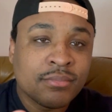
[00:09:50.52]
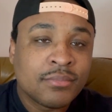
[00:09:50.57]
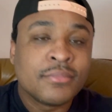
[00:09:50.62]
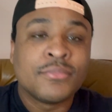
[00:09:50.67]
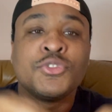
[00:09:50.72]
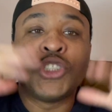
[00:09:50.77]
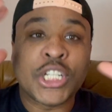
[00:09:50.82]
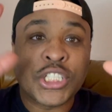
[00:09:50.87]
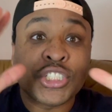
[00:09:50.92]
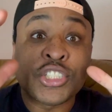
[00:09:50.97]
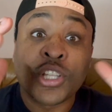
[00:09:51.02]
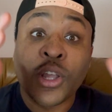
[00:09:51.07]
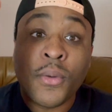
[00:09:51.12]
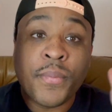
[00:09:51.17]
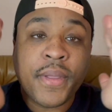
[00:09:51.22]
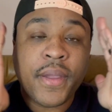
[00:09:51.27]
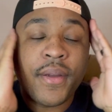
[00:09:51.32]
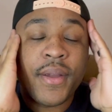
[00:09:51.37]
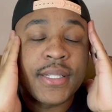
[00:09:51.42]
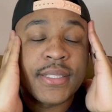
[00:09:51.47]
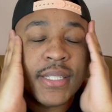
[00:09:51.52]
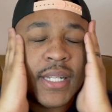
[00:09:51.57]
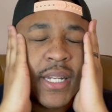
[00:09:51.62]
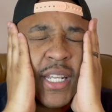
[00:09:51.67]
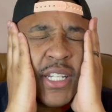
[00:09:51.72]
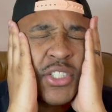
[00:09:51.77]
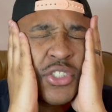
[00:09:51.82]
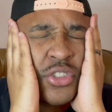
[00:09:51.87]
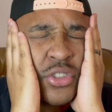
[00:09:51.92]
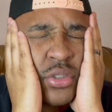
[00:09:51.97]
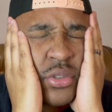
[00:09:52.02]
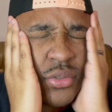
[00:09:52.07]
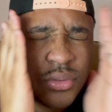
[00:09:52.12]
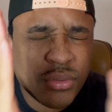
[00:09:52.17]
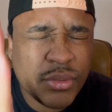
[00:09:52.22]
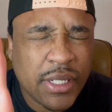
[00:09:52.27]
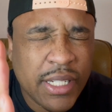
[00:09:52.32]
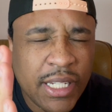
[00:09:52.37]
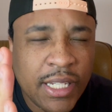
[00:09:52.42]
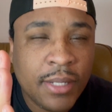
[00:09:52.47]
Just know there is an
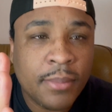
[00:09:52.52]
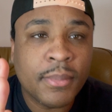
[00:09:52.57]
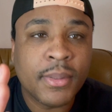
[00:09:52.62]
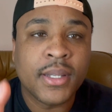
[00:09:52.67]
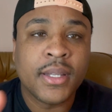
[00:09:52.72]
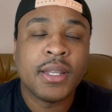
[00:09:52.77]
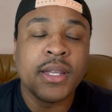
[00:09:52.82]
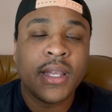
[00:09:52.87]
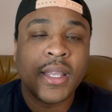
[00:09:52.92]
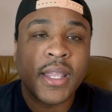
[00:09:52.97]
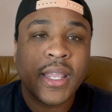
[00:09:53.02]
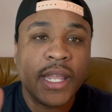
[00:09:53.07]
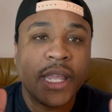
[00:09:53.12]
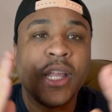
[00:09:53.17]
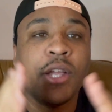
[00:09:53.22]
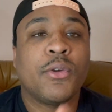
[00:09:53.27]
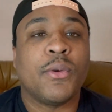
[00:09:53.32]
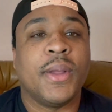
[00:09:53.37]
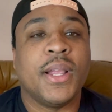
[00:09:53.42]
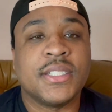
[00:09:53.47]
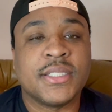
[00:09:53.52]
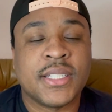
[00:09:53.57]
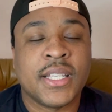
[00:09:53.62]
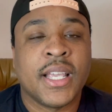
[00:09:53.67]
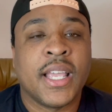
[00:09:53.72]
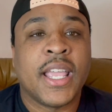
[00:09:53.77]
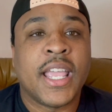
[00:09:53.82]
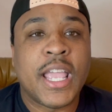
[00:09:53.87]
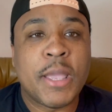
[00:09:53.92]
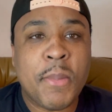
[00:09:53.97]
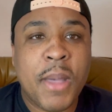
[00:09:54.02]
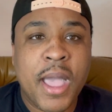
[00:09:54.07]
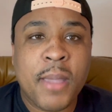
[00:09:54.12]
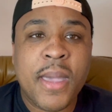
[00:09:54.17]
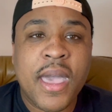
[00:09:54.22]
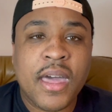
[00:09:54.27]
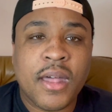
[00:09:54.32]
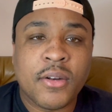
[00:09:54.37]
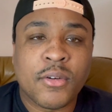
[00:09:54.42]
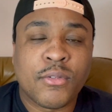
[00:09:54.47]
extreme increase in my
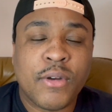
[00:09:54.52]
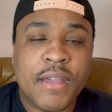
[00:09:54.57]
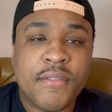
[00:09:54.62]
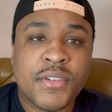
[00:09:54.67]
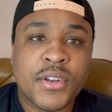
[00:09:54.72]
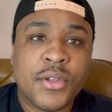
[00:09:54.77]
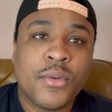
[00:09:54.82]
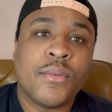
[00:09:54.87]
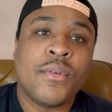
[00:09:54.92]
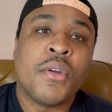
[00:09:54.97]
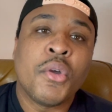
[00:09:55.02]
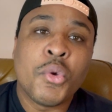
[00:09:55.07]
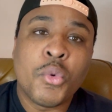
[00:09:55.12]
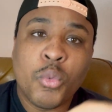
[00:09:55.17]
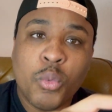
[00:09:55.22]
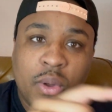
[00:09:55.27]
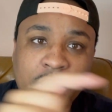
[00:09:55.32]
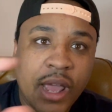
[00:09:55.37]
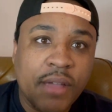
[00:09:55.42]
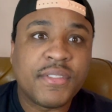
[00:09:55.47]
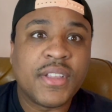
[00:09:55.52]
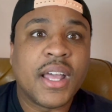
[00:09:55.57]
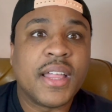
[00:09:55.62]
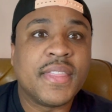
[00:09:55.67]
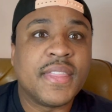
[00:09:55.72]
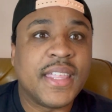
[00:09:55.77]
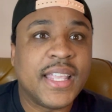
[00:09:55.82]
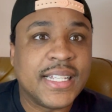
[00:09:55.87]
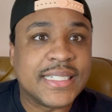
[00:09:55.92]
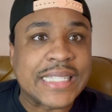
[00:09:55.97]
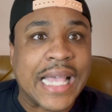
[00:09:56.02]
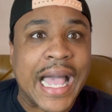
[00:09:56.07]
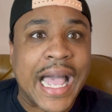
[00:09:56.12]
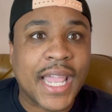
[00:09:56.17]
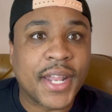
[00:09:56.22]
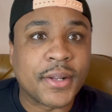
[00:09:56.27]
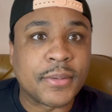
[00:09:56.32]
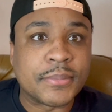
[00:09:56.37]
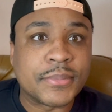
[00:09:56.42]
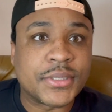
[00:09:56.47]
amount of revenue when I've done these
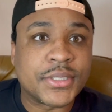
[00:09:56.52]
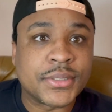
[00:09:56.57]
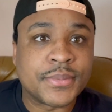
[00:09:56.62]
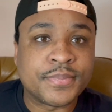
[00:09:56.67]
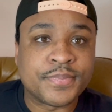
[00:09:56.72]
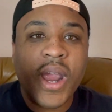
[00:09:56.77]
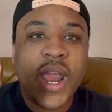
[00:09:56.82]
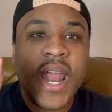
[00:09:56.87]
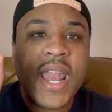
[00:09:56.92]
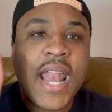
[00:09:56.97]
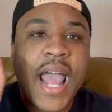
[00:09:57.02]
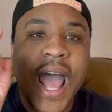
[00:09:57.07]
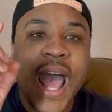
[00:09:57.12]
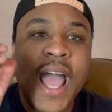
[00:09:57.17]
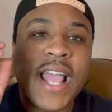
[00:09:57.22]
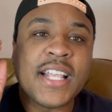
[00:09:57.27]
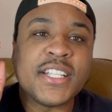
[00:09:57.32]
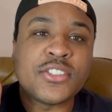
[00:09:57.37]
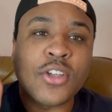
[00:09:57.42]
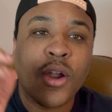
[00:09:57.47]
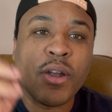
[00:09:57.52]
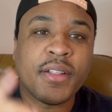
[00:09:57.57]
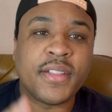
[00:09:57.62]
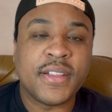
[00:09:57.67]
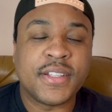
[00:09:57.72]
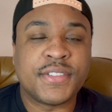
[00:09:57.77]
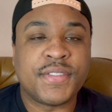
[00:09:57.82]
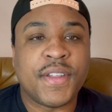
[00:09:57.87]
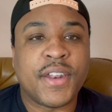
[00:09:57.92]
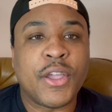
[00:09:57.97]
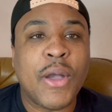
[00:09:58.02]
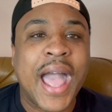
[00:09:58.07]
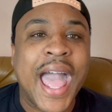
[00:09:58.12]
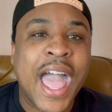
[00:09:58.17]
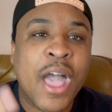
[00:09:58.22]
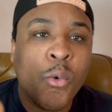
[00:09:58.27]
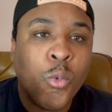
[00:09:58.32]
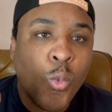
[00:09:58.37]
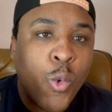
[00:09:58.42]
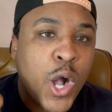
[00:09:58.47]
items. When I started this video, I
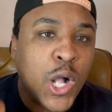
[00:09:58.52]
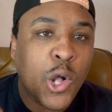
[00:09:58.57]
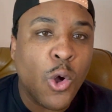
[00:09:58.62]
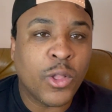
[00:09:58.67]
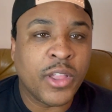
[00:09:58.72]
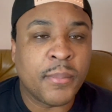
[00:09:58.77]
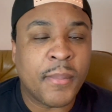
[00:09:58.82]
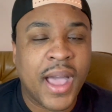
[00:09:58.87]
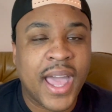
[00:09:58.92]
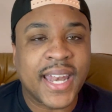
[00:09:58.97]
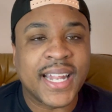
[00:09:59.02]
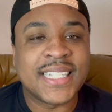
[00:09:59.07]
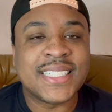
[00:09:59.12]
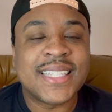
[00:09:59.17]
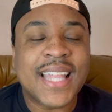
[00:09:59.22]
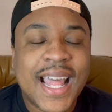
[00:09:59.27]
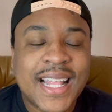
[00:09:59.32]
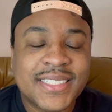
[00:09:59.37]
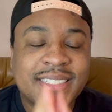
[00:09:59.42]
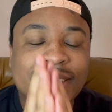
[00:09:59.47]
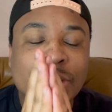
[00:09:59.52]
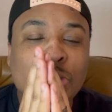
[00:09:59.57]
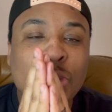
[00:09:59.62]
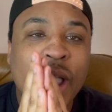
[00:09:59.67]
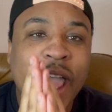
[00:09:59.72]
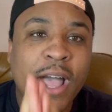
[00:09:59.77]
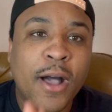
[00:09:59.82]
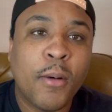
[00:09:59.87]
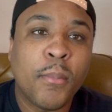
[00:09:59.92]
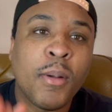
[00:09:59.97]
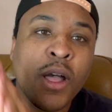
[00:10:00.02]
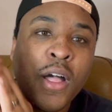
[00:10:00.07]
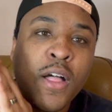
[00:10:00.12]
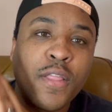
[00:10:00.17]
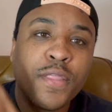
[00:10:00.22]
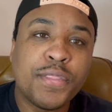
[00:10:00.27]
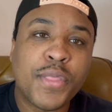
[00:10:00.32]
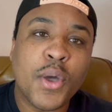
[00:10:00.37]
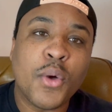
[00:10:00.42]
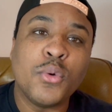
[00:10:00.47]
had one goal in mind, and that's to help
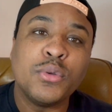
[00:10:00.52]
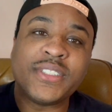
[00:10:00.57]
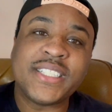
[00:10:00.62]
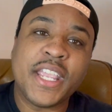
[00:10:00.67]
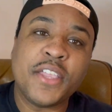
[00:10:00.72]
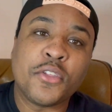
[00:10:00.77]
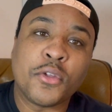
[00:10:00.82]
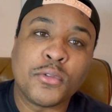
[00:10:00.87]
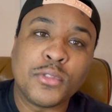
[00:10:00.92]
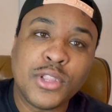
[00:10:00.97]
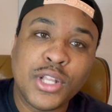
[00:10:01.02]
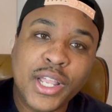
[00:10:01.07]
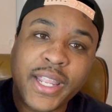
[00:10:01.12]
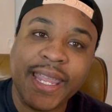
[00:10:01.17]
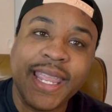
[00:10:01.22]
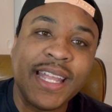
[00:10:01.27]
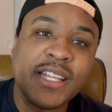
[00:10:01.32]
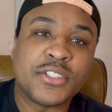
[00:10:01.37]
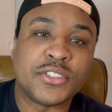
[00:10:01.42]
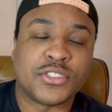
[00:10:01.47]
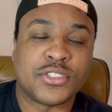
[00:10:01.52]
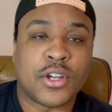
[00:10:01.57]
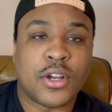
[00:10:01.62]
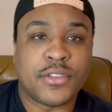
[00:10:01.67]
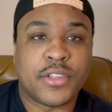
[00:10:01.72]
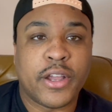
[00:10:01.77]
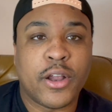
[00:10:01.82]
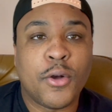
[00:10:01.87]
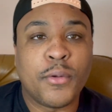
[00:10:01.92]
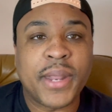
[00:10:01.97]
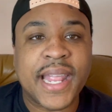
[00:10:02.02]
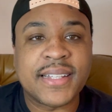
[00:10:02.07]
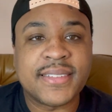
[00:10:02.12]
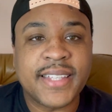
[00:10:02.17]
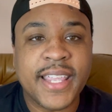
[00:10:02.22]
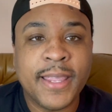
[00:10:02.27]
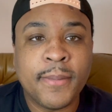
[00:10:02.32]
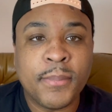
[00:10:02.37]
those either looking to start their own antique